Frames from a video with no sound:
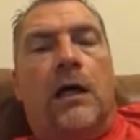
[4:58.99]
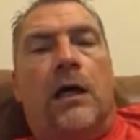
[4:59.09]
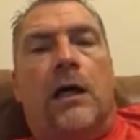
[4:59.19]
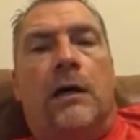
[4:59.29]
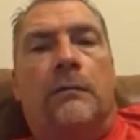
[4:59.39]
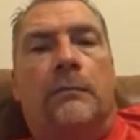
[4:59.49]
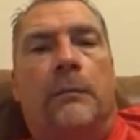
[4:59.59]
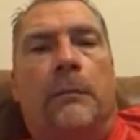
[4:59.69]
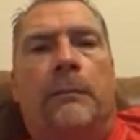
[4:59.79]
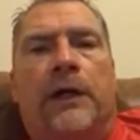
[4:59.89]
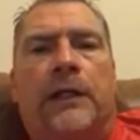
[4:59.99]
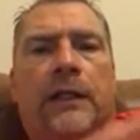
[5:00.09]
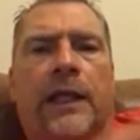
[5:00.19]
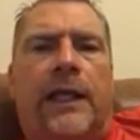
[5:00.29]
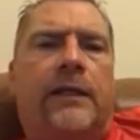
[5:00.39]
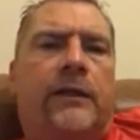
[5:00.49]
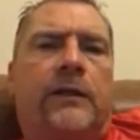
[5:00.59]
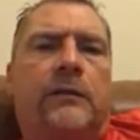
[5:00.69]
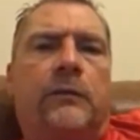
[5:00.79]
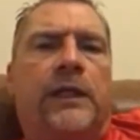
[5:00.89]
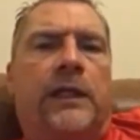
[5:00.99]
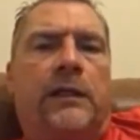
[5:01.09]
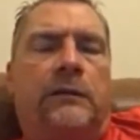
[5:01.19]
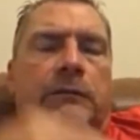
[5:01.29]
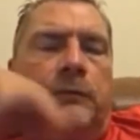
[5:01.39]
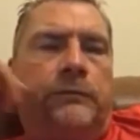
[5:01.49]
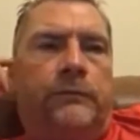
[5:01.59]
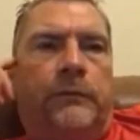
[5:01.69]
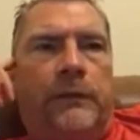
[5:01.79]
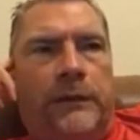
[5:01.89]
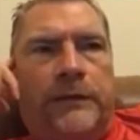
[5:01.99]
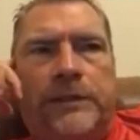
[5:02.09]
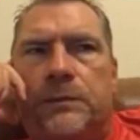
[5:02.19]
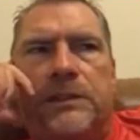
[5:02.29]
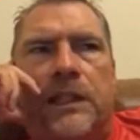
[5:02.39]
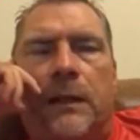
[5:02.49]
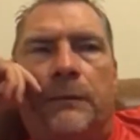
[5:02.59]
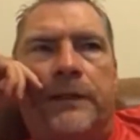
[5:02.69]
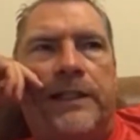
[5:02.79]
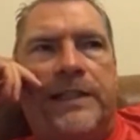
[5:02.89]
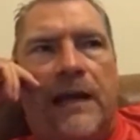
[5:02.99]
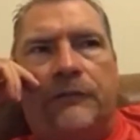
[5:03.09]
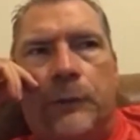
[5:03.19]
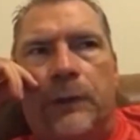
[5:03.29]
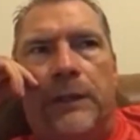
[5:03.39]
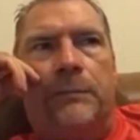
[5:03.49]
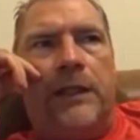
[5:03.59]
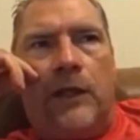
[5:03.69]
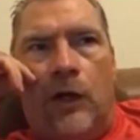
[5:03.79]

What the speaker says: But later we this was a couple days after we had been